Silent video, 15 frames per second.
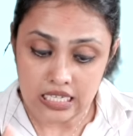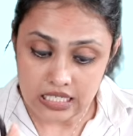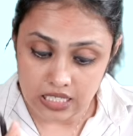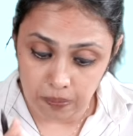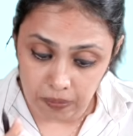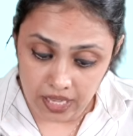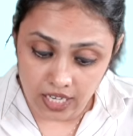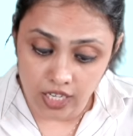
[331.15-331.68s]

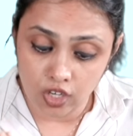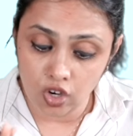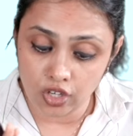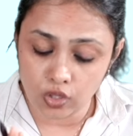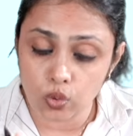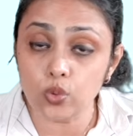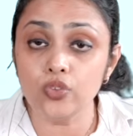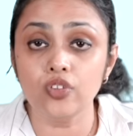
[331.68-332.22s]
Depending
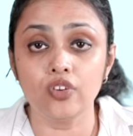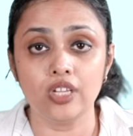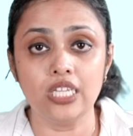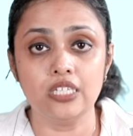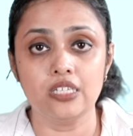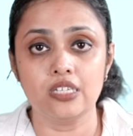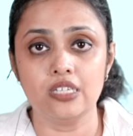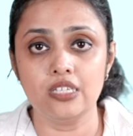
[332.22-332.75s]
on who the
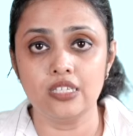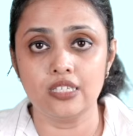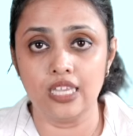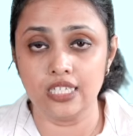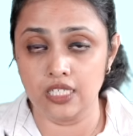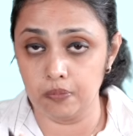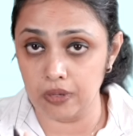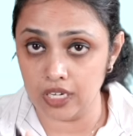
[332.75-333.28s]
reader is
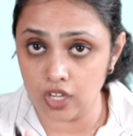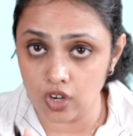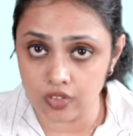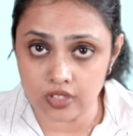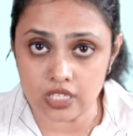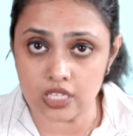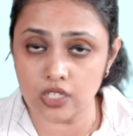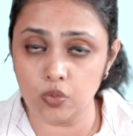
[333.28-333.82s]
and depending
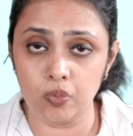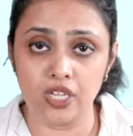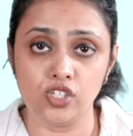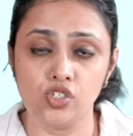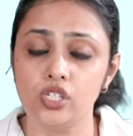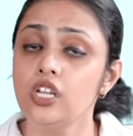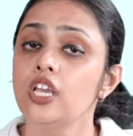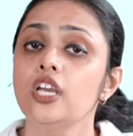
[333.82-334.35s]
on the
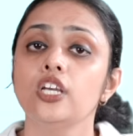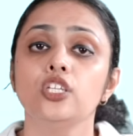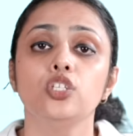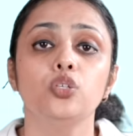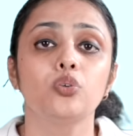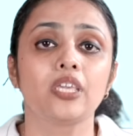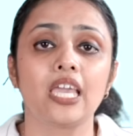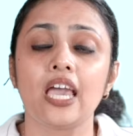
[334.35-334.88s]
situation,
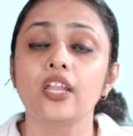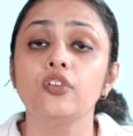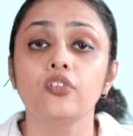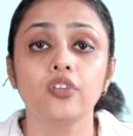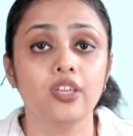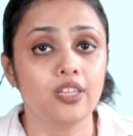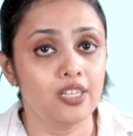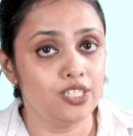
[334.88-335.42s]
you can
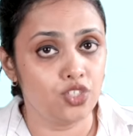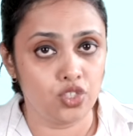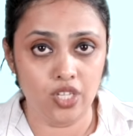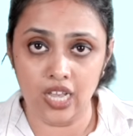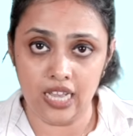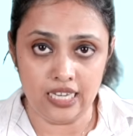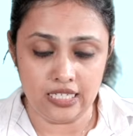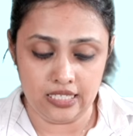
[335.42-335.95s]
rearrange
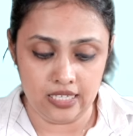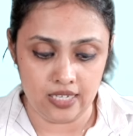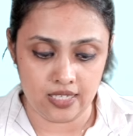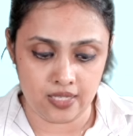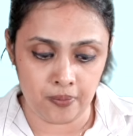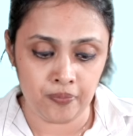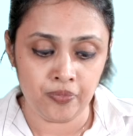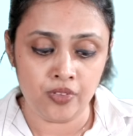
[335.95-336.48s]
the
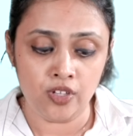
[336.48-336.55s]
ideas.